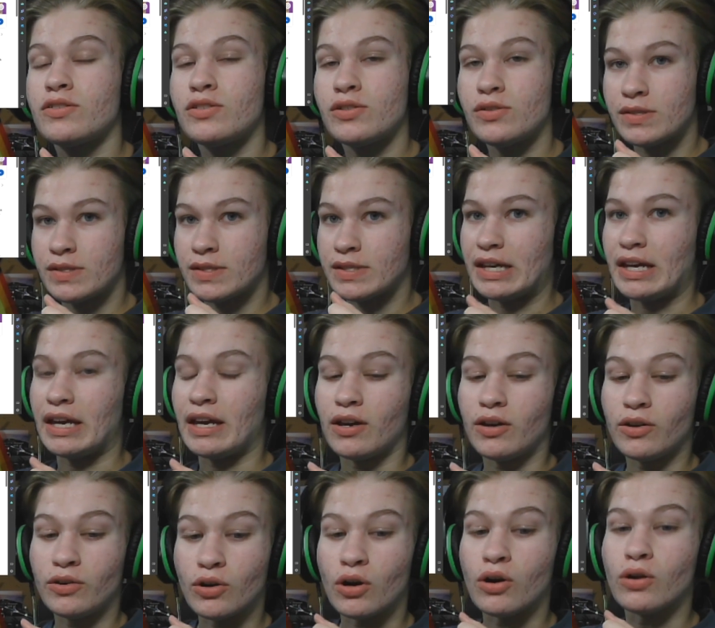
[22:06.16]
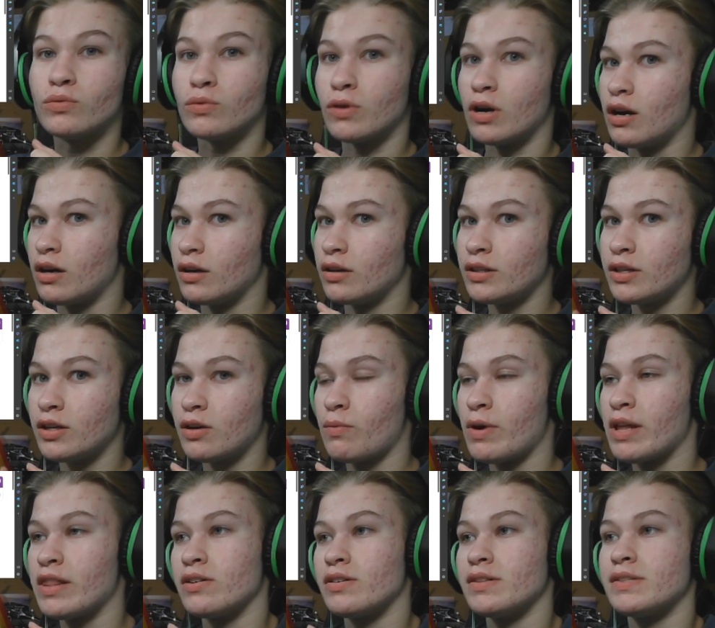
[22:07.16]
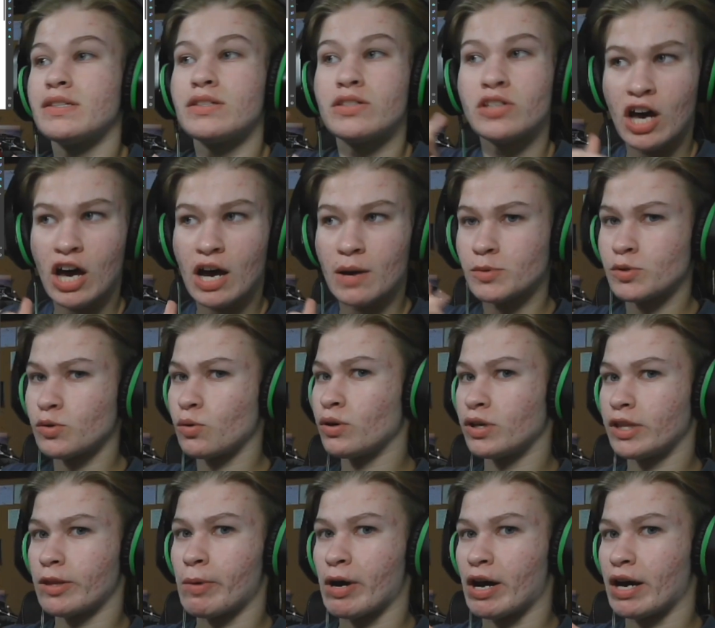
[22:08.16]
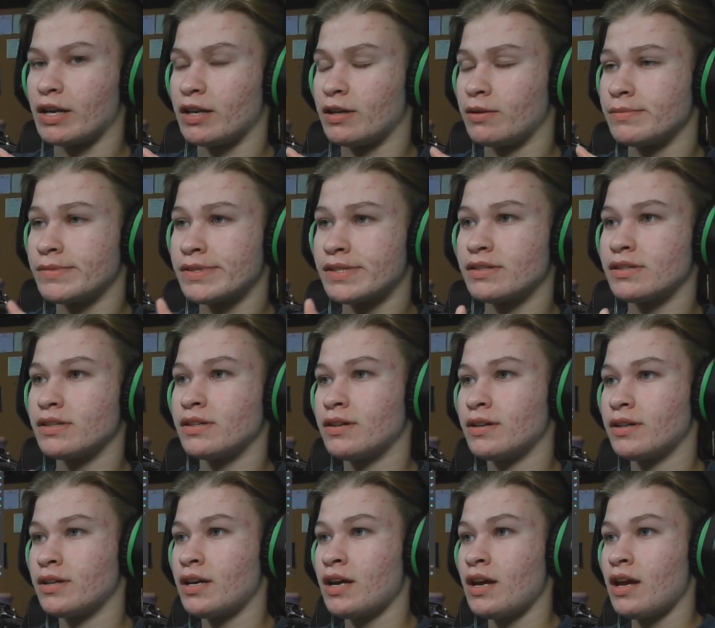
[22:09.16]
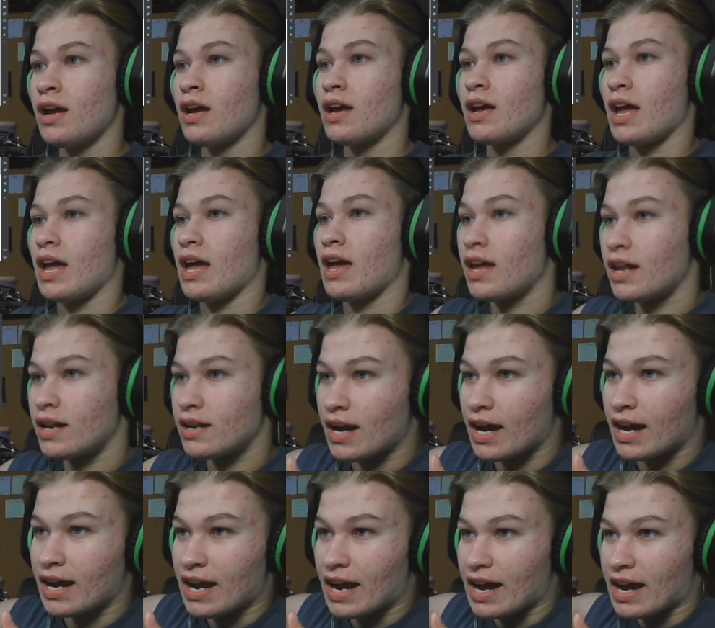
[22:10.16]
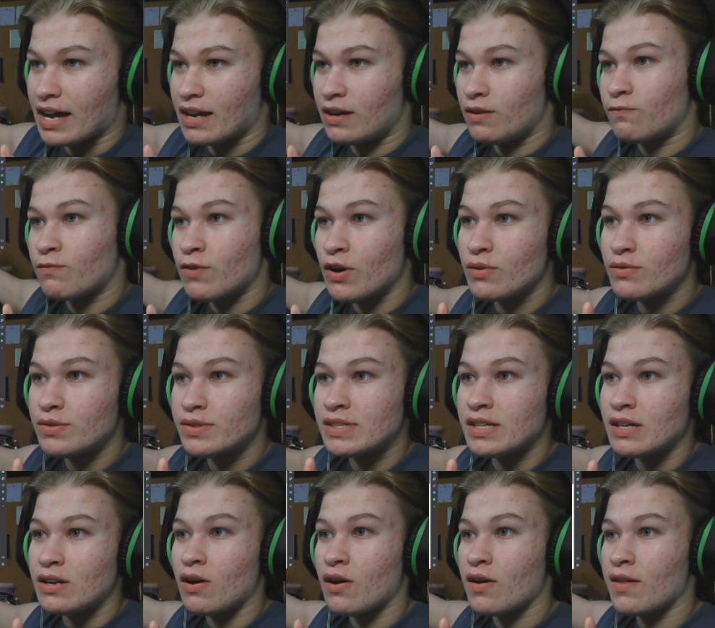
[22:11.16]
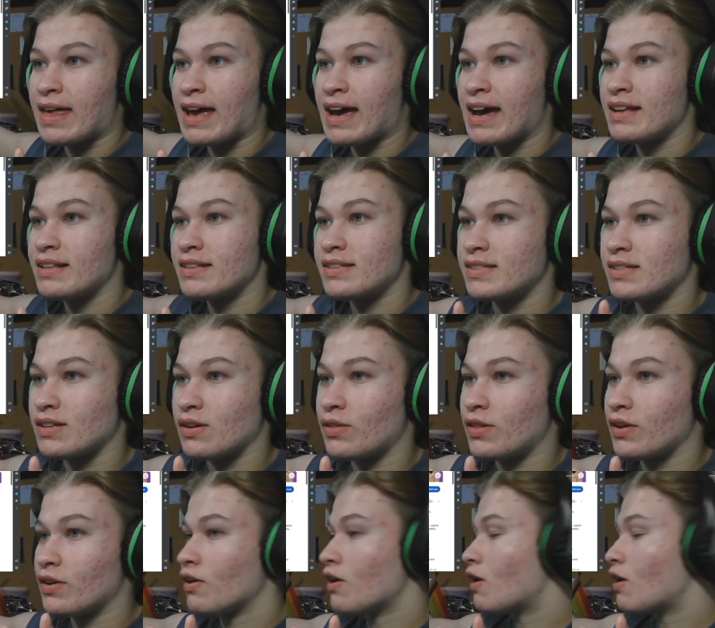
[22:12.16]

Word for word: to see go wrong, whether it's tops or the bottoms. And I had votes and all that, so they're